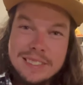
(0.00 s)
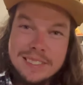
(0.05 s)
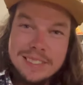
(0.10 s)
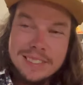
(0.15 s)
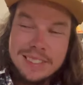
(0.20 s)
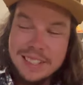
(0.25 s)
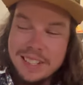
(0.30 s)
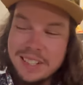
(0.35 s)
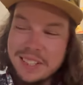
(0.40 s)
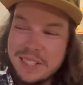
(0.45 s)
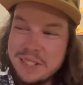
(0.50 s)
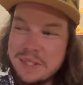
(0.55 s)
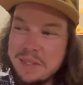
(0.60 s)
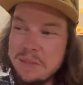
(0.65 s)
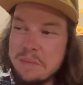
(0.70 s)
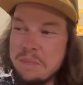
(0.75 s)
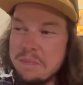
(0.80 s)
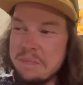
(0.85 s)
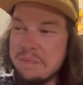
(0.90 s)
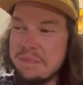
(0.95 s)

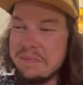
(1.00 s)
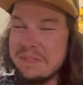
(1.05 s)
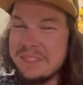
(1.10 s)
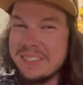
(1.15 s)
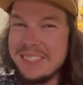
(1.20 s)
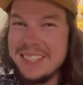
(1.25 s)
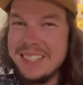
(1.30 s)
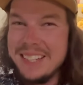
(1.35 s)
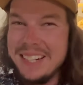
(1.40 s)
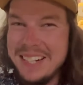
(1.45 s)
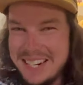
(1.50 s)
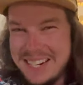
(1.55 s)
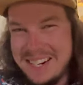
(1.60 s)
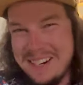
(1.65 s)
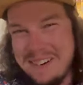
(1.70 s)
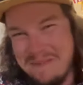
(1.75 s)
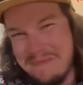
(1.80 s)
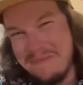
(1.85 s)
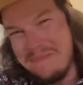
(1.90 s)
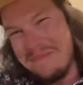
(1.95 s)
That's not what I asked,
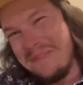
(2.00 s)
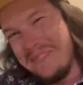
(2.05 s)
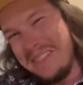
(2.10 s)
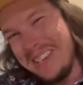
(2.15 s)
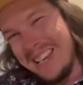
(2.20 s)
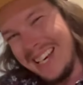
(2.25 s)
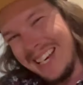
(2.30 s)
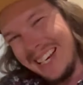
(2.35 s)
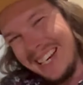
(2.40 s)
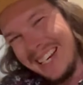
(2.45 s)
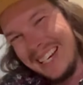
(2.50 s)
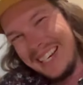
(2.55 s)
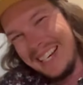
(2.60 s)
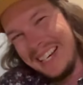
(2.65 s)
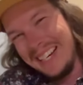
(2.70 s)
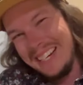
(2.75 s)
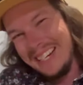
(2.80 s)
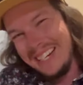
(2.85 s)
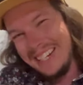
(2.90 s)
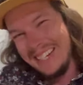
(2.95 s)
though. I said, how much
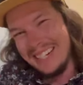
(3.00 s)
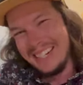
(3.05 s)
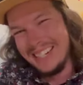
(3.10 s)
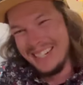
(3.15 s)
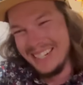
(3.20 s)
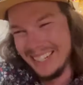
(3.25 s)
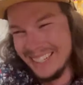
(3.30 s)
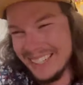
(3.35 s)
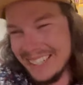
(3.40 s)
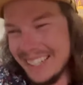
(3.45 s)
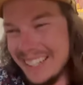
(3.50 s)
do you actually drive?